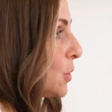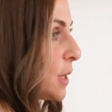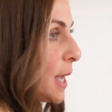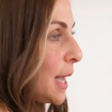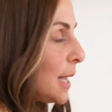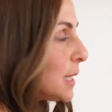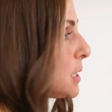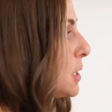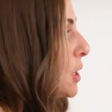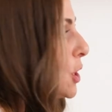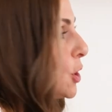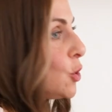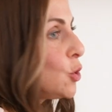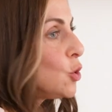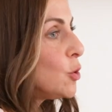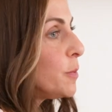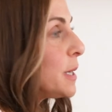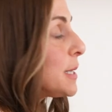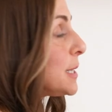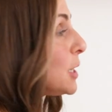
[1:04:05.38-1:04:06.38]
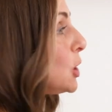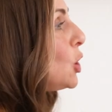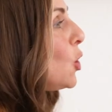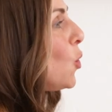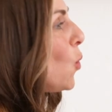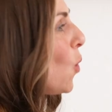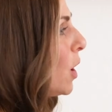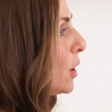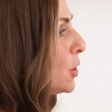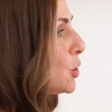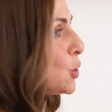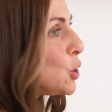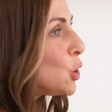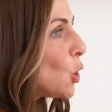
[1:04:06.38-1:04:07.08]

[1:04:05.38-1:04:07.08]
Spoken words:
You can't deny your humanness, and you don't want to.